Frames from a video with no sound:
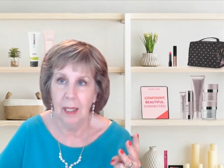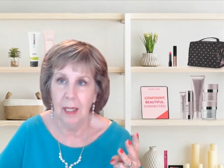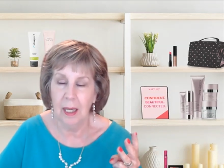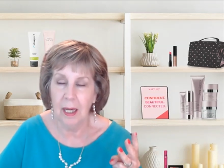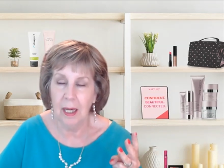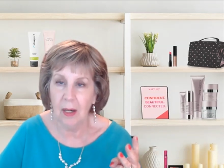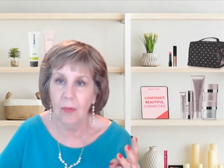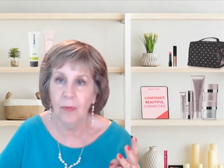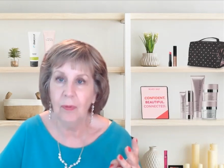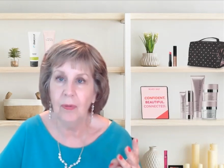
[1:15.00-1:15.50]

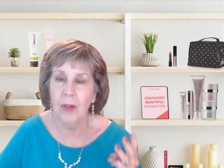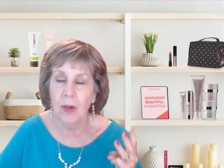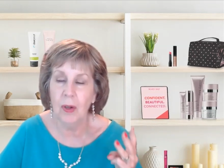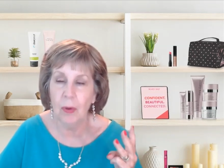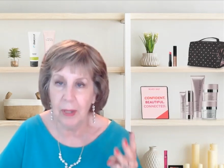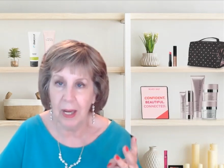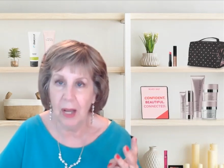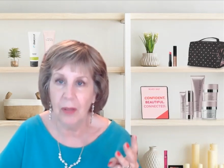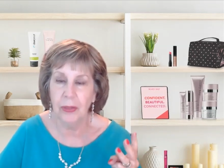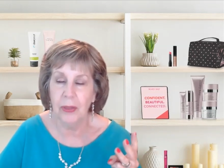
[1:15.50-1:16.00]
if you
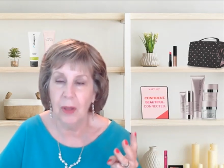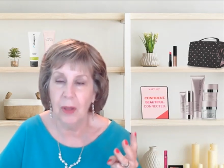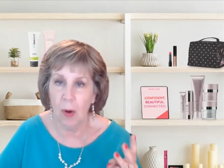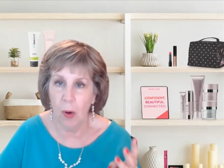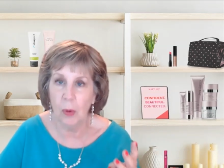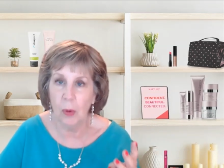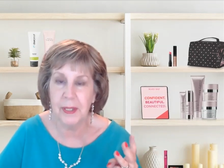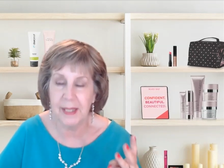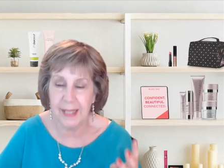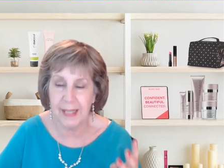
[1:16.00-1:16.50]
get the
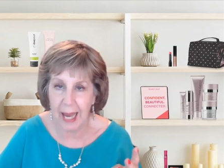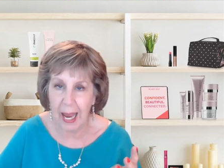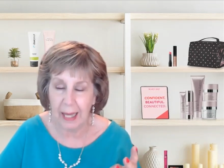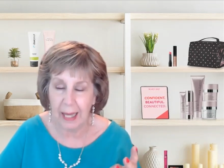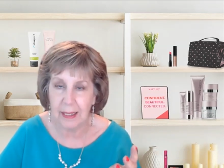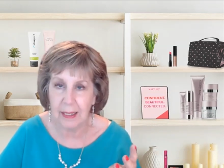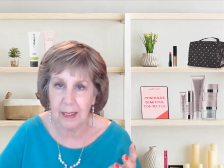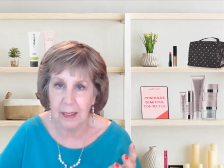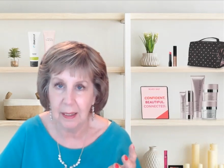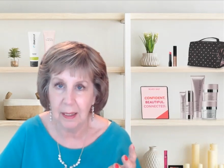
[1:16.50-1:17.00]
whole
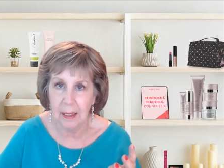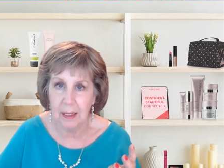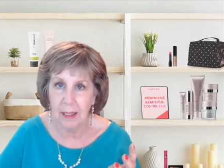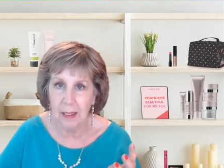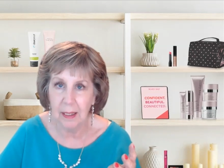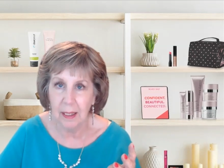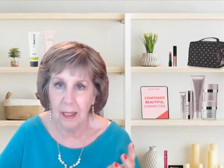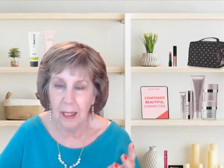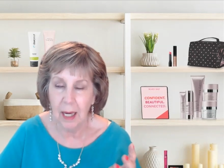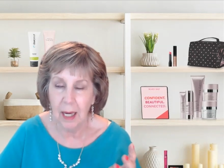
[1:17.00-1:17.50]
set?
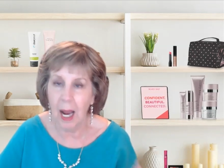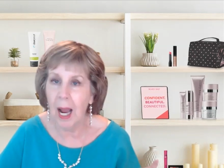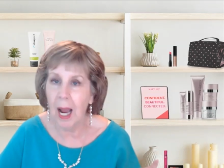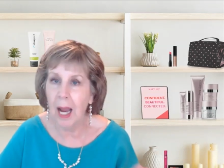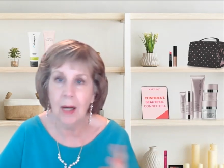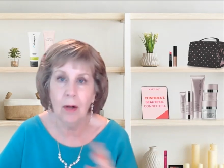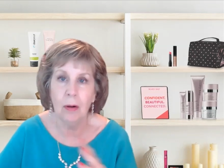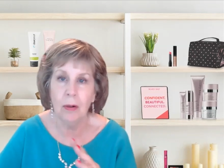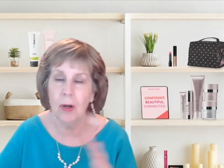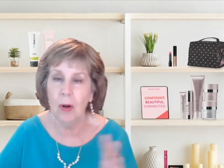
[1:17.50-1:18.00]
I
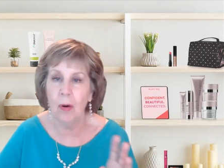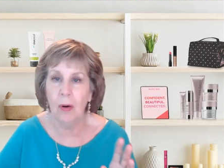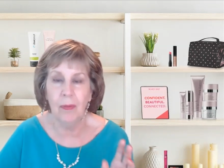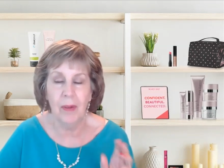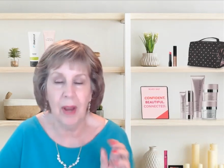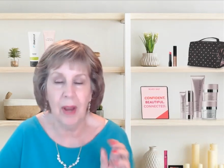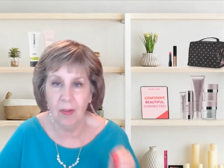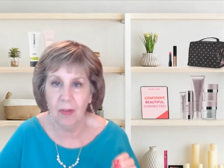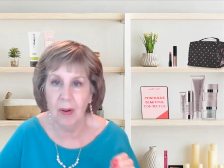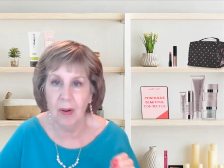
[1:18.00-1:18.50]
don't know if
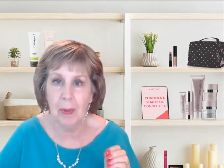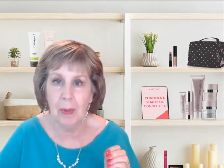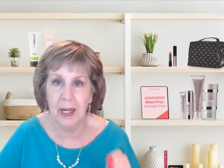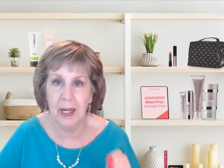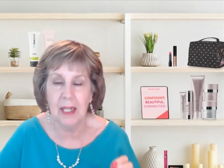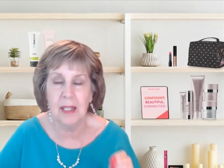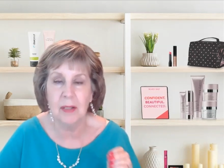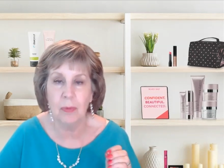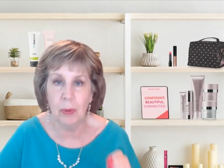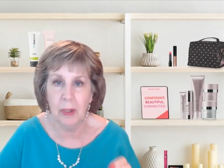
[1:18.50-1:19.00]
everybody
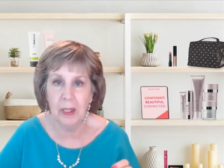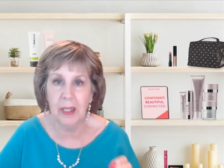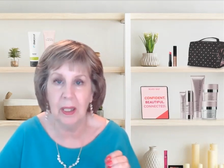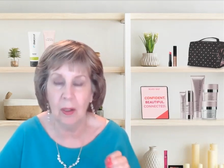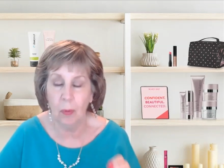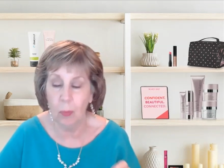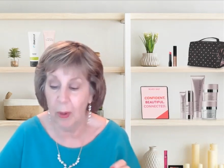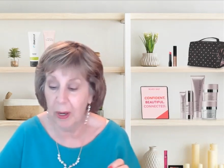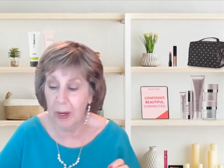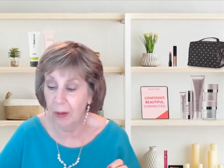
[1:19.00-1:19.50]
is really
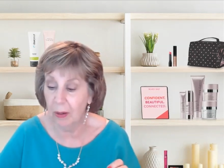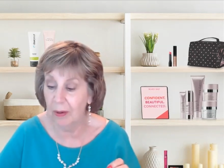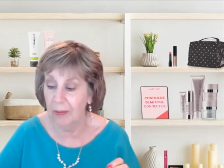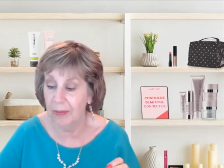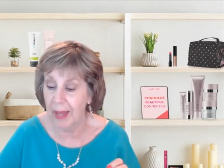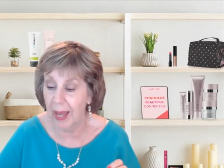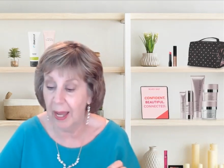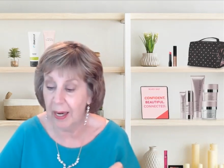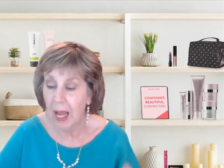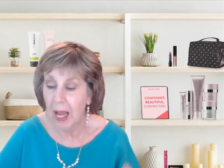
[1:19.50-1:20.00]
aware of
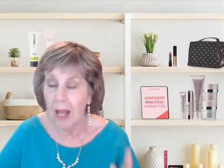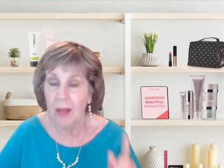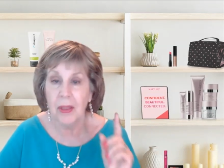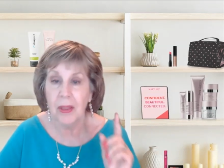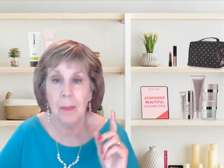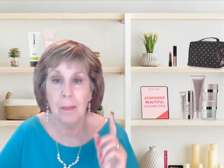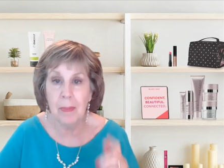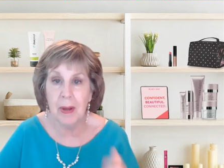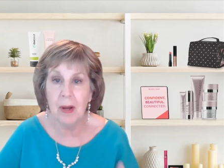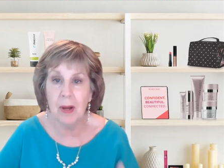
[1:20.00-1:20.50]
that. The
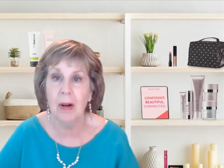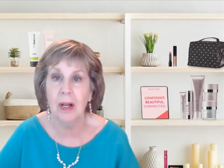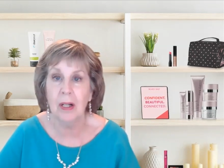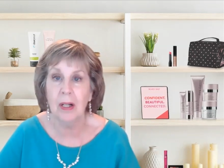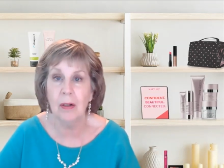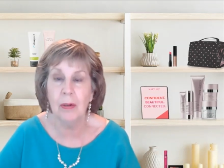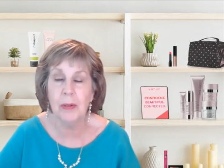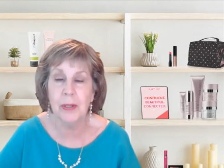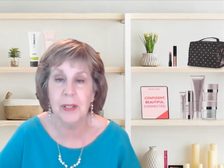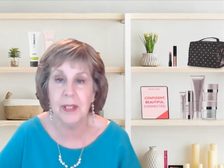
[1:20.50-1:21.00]

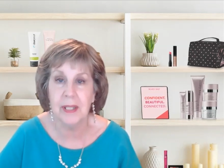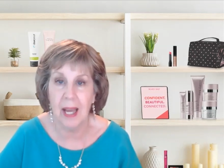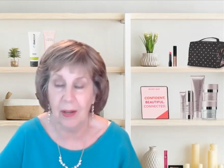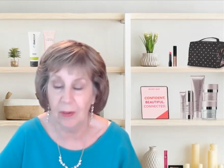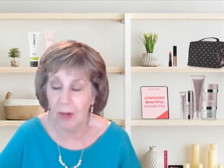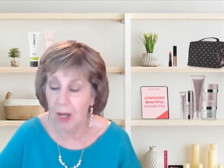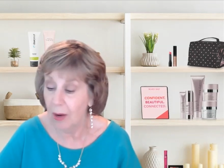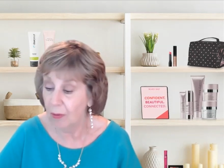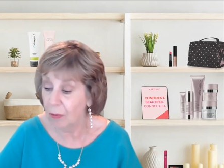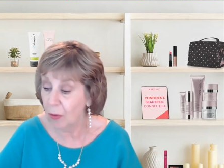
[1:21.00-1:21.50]
Miracle
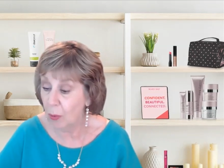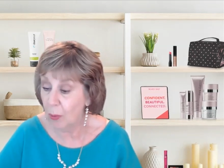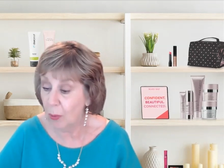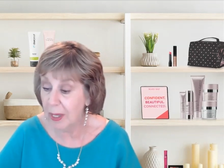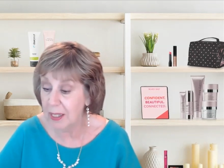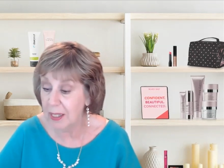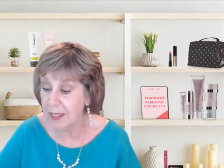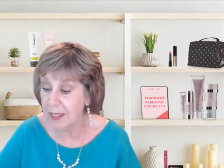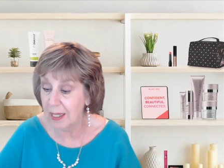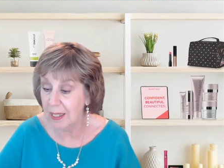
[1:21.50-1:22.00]
set, for
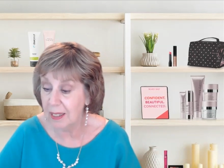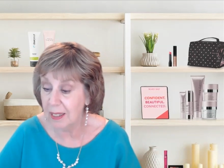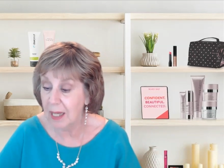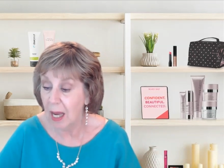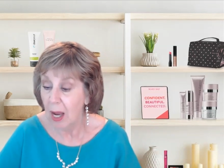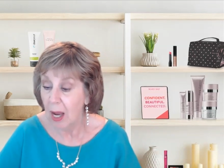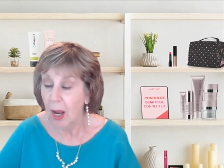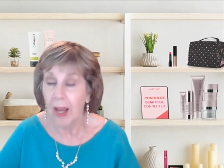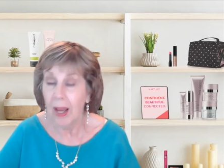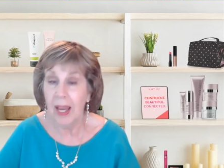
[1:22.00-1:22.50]
instance,
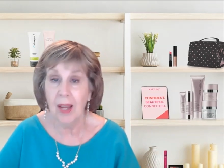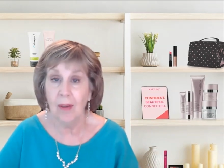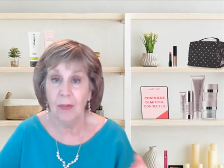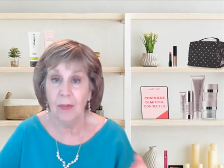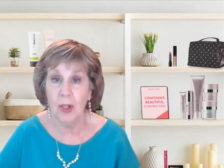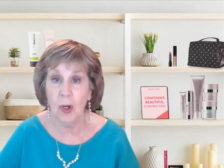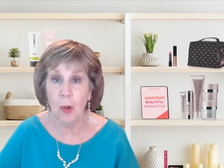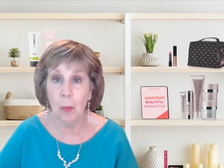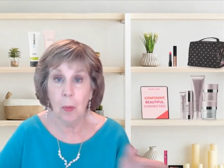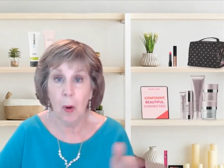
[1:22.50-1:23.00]
if
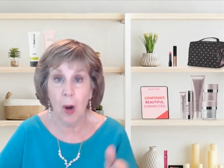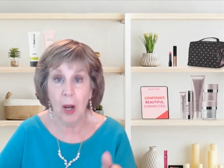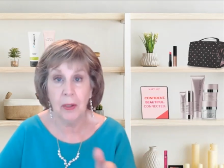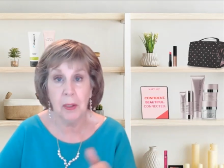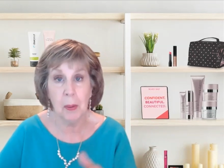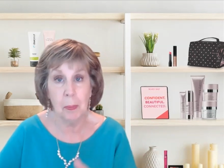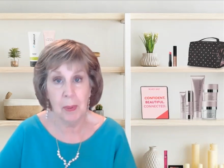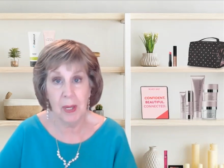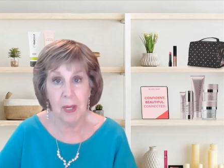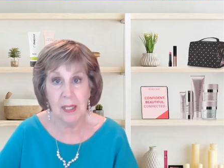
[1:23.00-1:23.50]
you bought
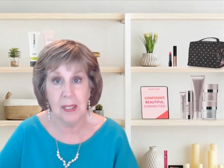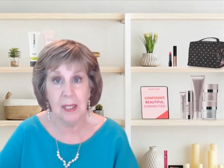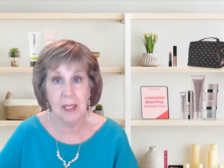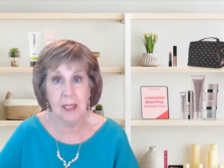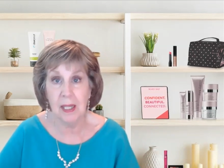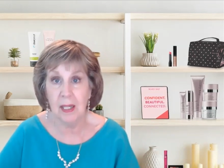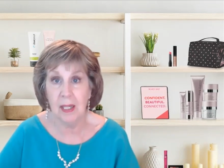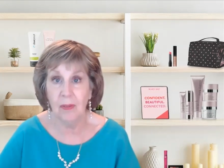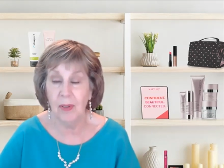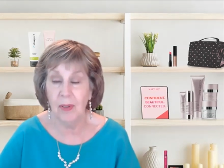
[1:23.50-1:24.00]
the pieces
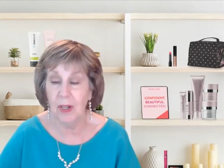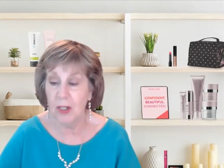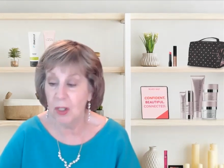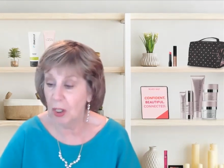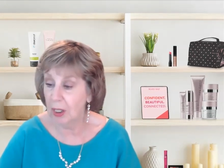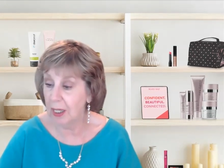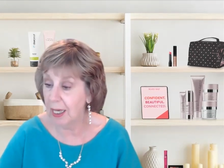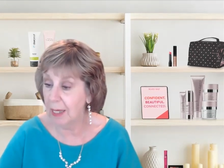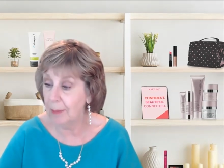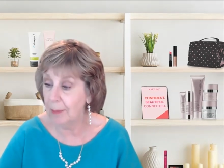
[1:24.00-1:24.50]

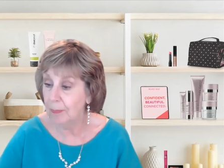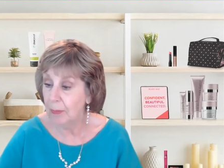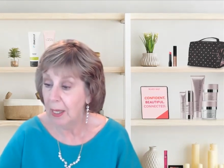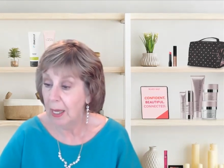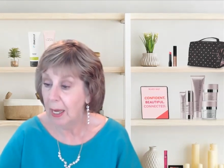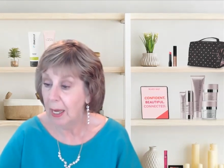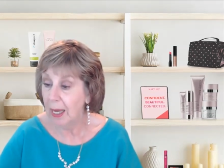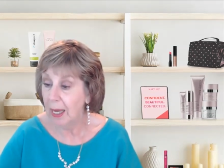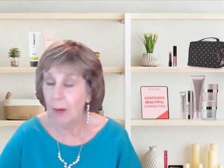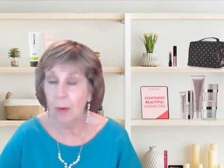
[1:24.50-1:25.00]
individually,
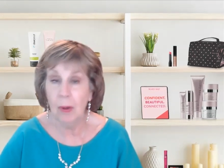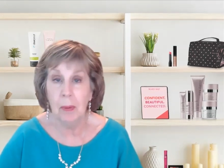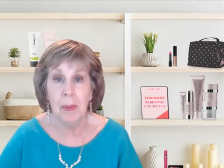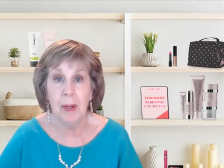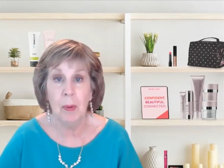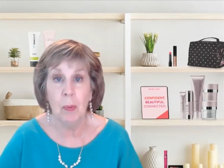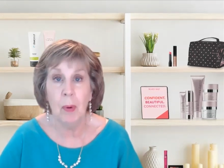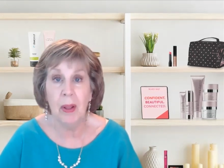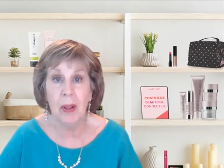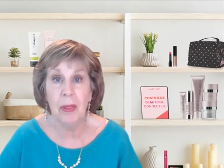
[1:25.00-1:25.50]
it would be
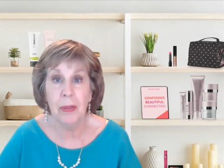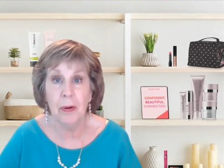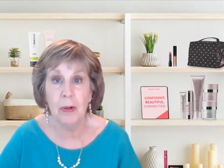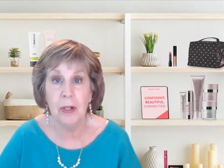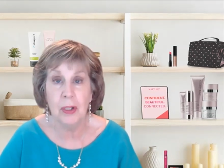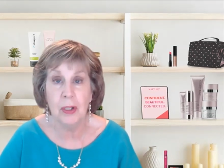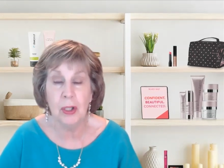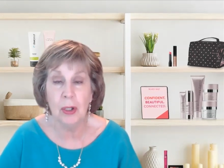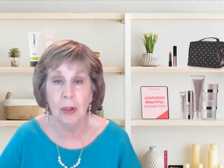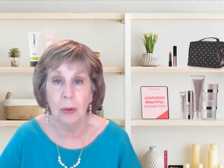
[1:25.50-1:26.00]

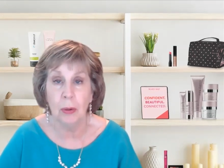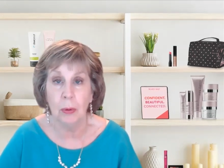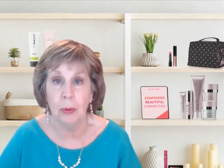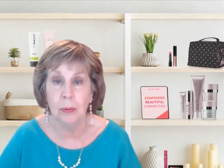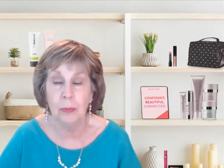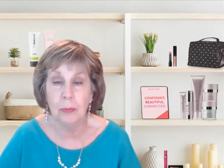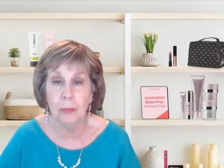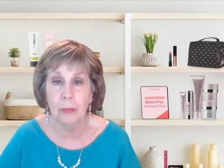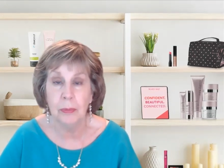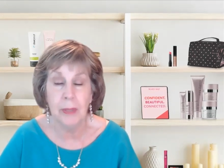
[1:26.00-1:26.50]
$132,
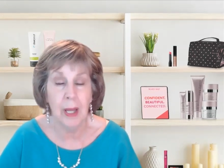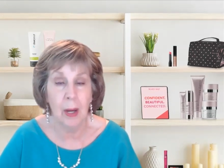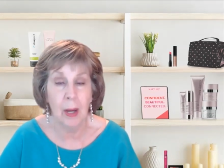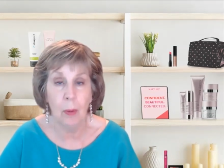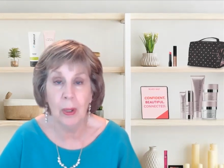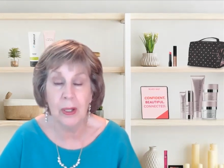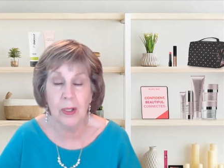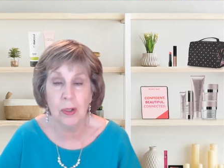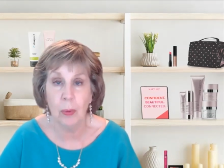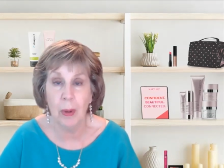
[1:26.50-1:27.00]
not
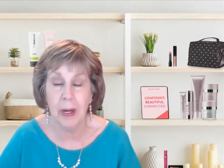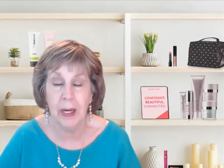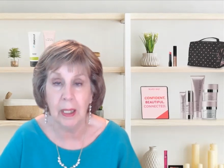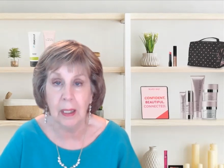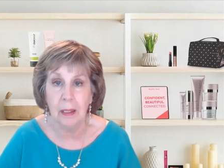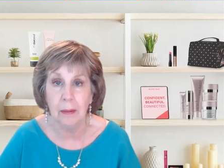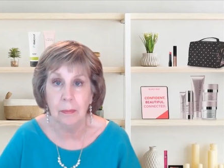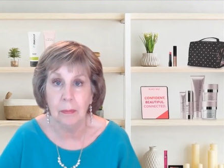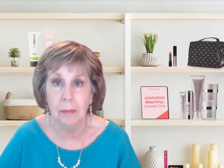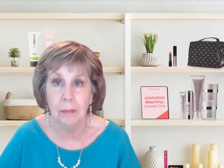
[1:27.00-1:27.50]
$120.